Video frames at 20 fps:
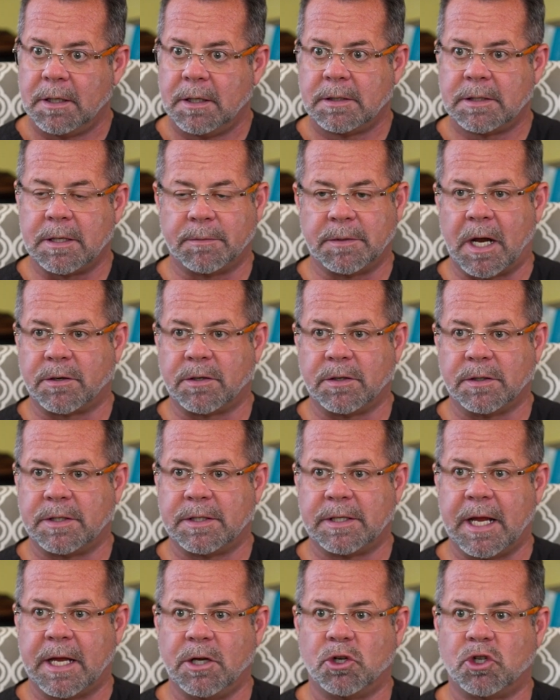Some doctors
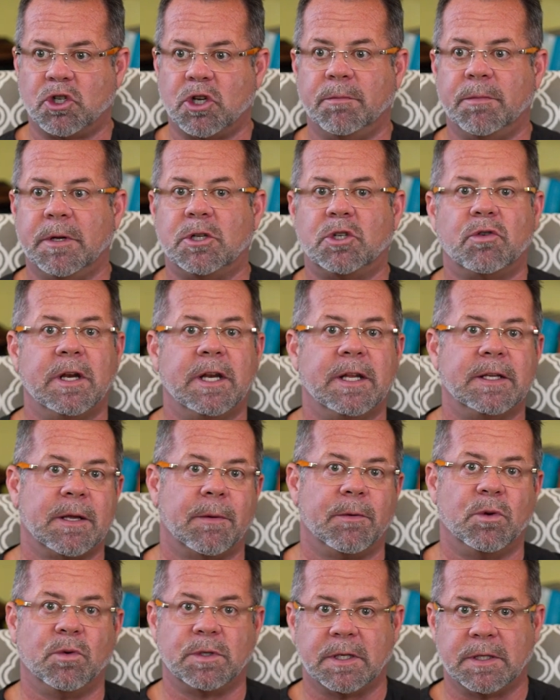say you shouldn't be treating
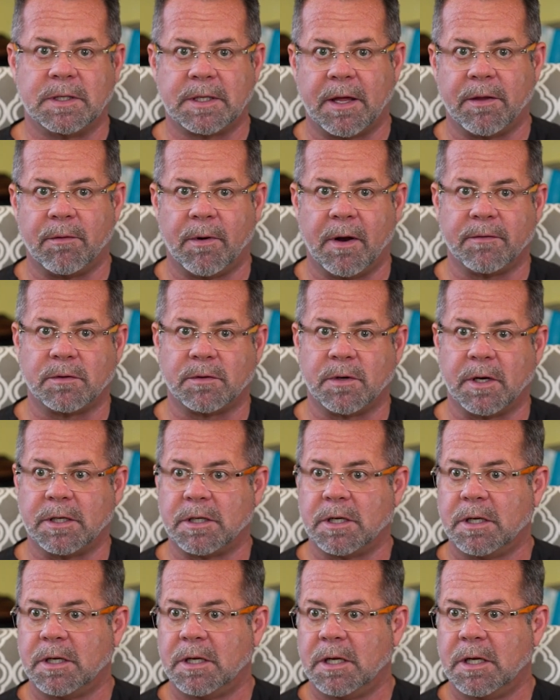someone who's inside the reference
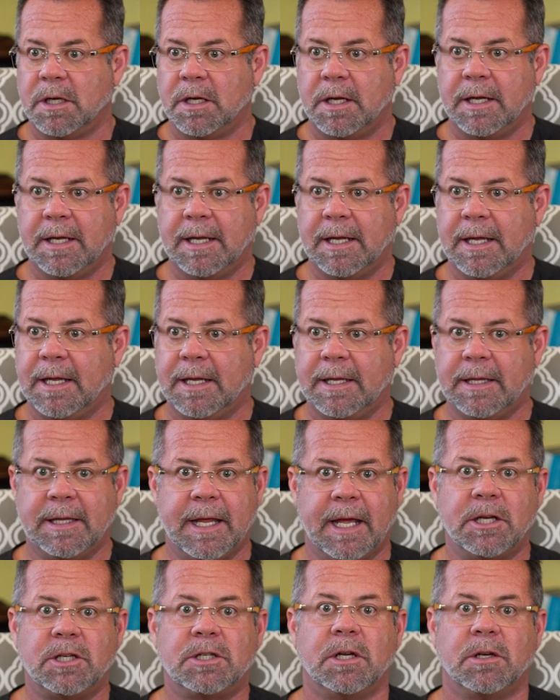range.
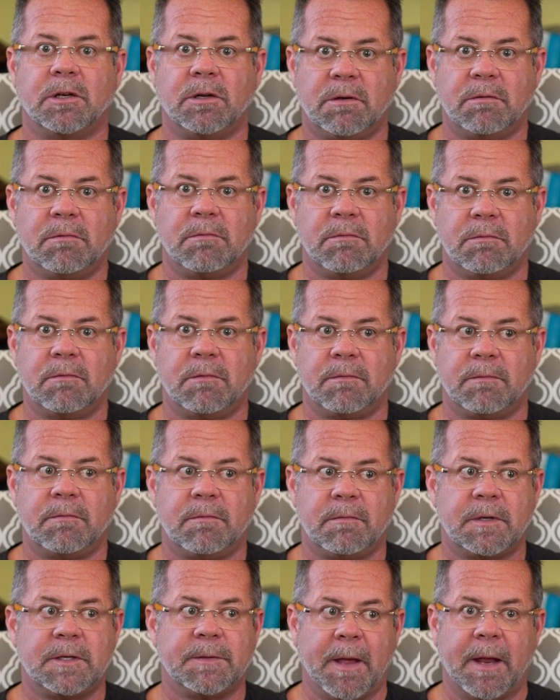They should
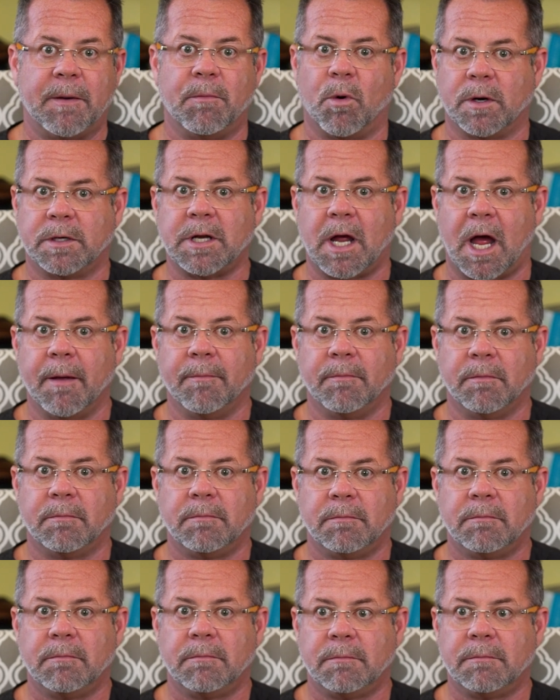spend more time
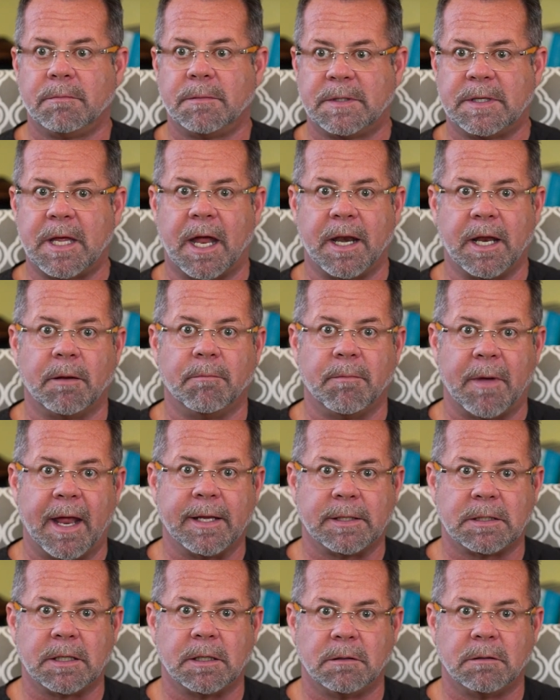studying
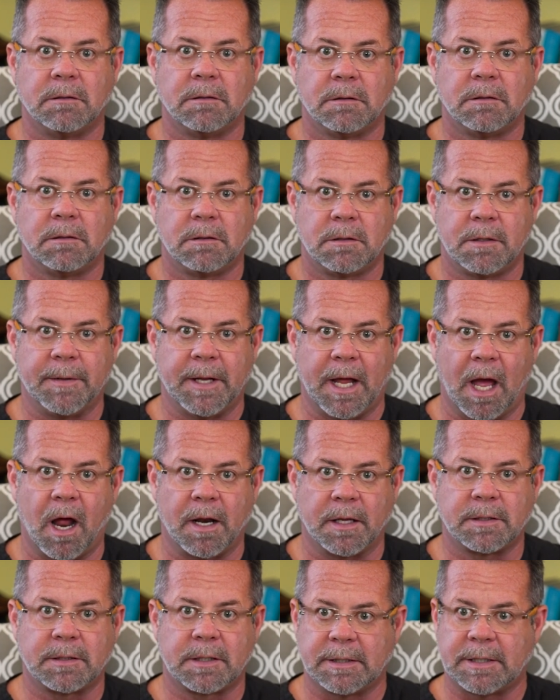medicine, to be
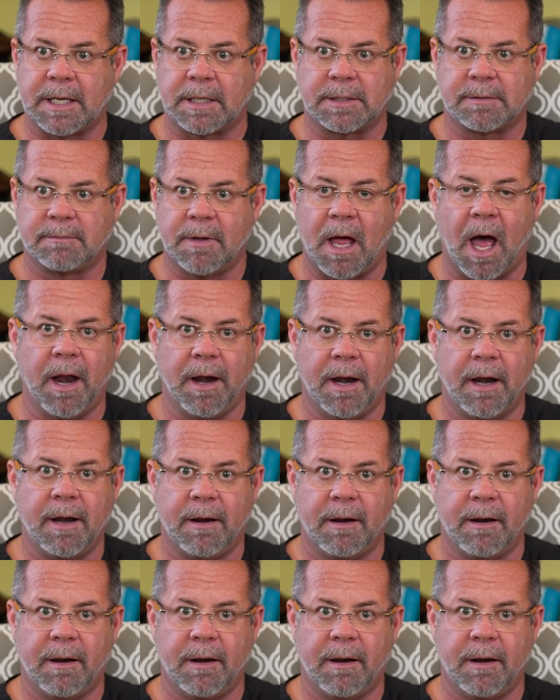honest, because that's not